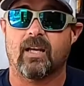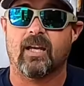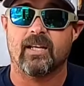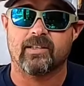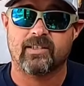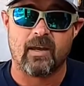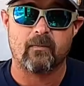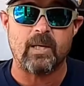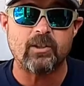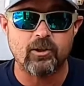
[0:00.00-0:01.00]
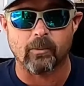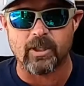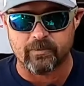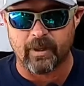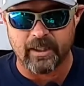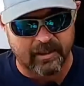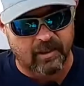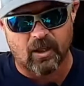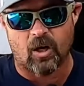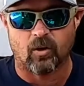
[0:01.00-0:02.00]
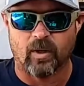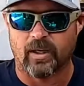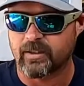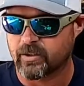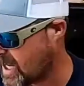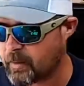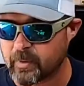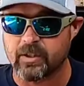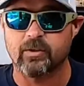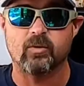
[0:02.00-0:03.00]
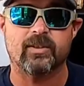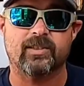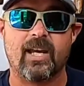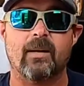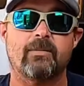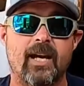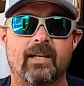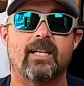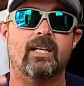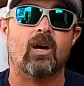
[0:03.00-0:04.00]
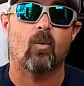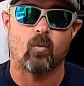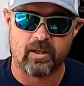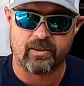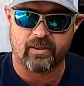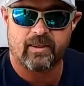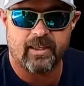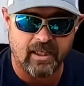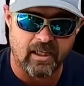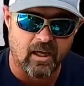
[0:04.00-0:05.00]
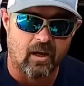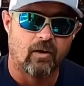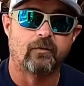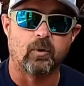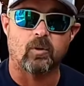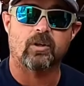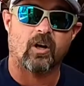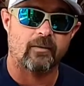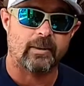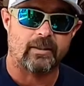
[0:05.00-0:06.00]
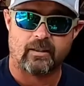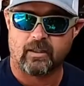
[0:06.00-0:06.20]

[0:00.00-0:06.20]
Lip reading: It has saved me so much money in the long run. I'm gonna do the same technique with the fluorocarbon.